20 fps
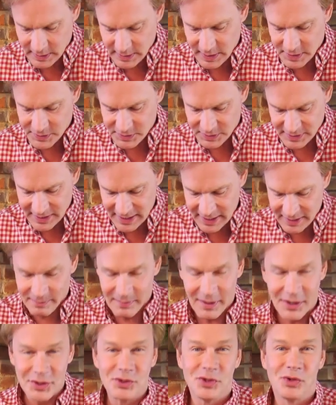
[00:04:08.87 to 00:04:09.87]
Doesn't take
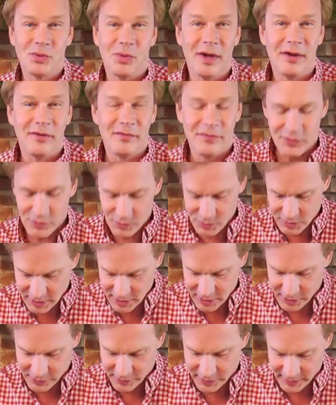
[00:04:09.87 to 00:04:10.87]
much in the way of food
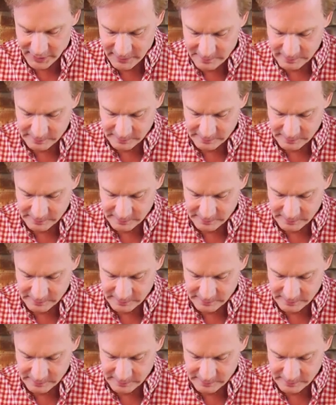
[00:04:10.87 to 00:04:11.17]
coloring.